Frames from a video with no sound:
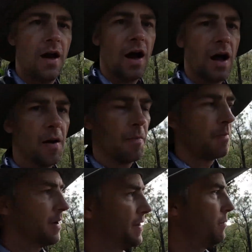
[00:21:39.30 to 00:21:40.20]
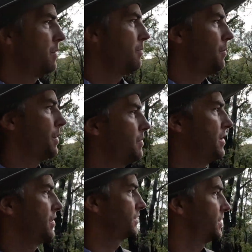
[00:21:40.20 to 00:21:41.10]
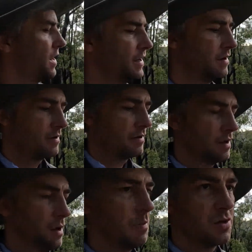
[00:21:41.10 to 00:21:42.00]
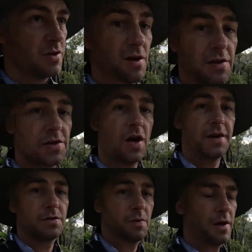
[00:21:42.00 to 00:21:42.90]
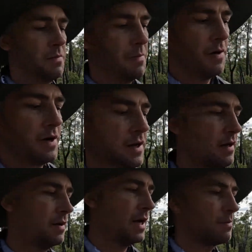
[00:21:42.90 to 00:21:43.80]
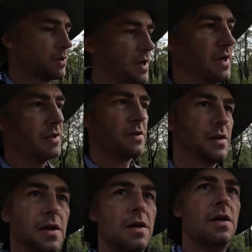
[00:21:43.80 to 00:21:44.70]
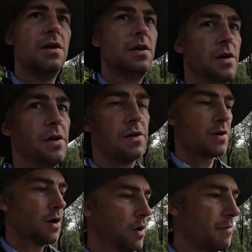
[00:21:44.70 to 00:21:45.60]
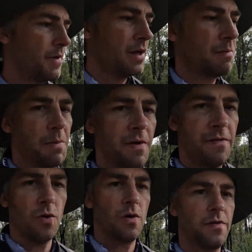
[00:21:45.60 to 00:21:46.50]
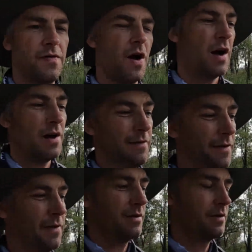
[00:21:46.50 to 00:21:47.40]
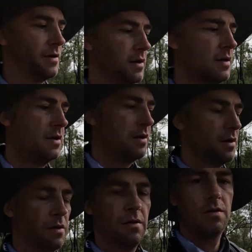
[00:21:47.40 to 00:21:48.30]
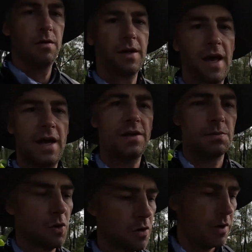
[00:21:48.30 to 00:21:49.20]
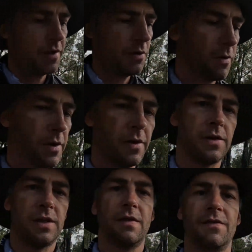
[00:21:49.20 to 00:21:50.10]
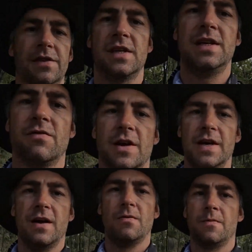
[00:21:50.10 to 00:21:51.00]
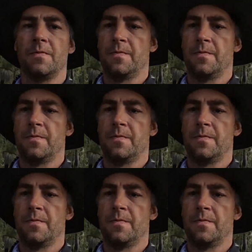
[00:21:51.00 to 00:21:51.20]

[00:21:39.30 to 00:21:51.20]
and then we pop up the other side, and just the other side is where Beraking campsite is. So I'm thinking maybe 4 or 5 k's more. I think we're at 17 right now,